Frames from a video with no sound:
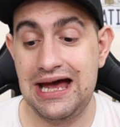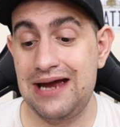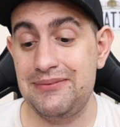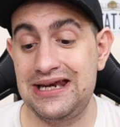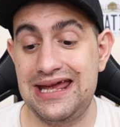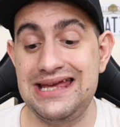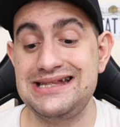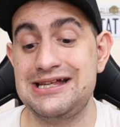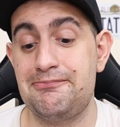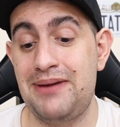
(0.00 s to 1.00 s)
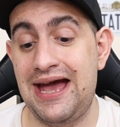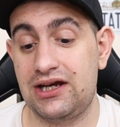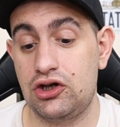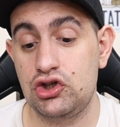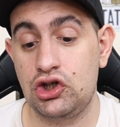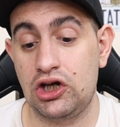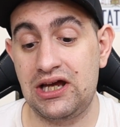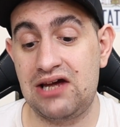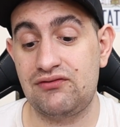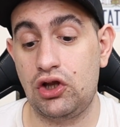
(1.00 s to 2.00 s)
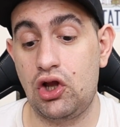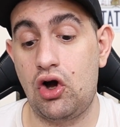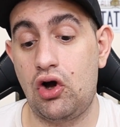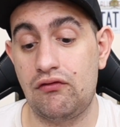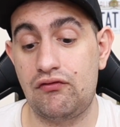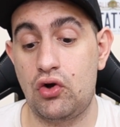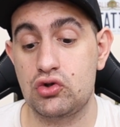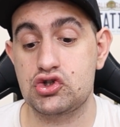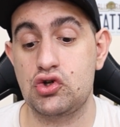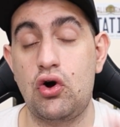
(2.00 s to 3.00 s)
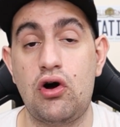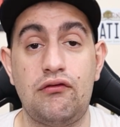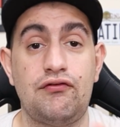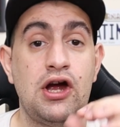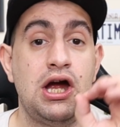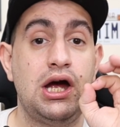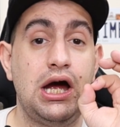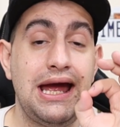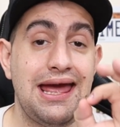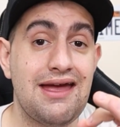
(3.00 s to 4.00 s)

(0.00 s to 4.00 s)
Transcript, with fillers: I mean, it's a banger. You're going to have a lot of also of uh,